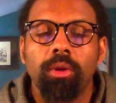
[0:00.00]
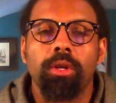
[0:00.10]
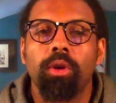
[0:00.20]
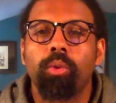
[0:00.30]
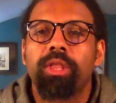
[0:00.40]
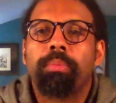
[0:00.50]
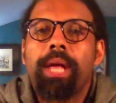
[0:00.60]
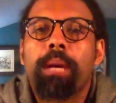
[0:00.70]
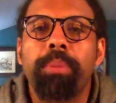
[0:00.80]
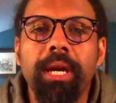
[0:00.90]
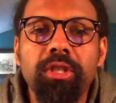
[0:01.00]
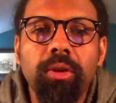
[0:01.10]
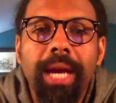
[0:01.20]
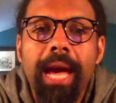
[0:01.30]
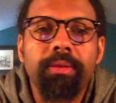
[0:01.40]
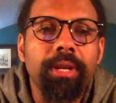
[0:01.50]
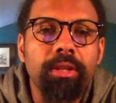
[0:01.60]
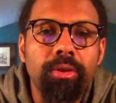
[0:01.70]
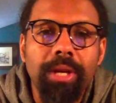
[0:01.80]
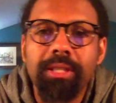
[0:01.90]
You know, what the Black Banjo Gathering
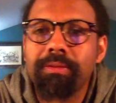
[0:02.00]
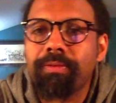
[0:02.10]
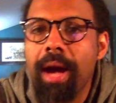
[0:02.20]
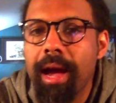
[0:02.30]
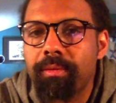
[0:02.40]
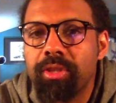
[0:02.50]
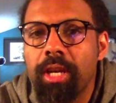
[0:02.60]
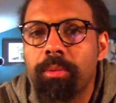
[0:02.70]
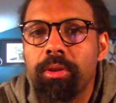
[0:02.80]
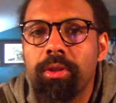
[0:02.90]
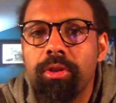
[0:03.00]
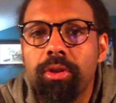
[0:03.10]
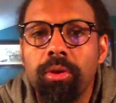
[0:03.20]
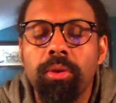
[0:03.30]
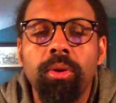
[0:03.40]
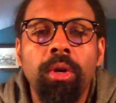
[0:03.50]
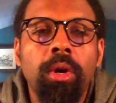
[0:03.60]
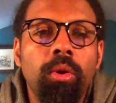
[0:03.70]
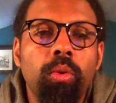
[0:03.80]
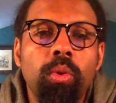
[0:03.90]
in 2005 was able to do,
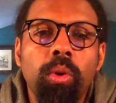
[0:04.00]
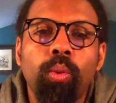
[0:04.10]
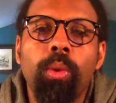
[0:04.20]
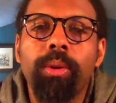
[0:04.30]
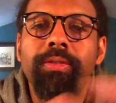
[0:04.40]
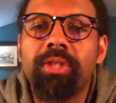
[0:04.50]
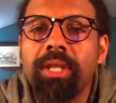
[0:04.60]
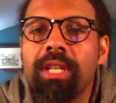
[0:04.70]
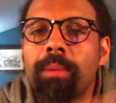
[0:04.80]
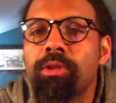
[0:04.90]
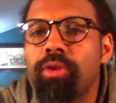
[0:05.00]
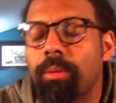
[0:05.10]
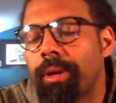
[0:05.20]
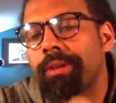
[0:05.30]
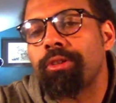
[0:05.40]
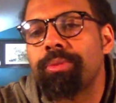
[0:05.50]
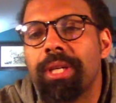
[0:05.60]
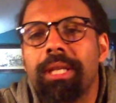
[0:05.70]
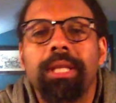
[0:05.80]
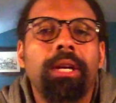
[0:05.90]
or what we've seen demonstrated by groups
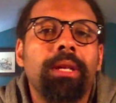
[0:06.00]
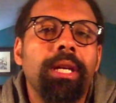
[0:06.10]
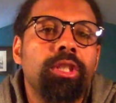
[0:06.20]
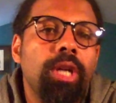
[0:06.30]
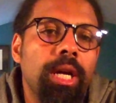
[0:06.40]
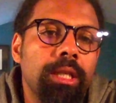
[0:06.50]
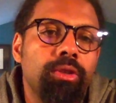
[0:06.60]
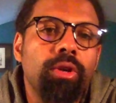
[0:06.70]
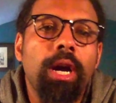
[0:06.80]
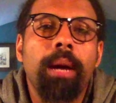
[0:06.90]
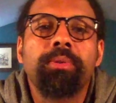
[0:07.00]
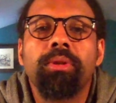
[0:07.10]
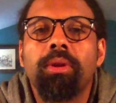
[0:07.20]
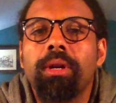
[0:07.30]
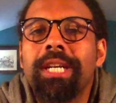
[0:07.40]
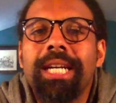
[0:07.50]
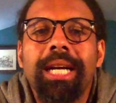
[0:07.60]
like the Carolina Chocolate Drops or,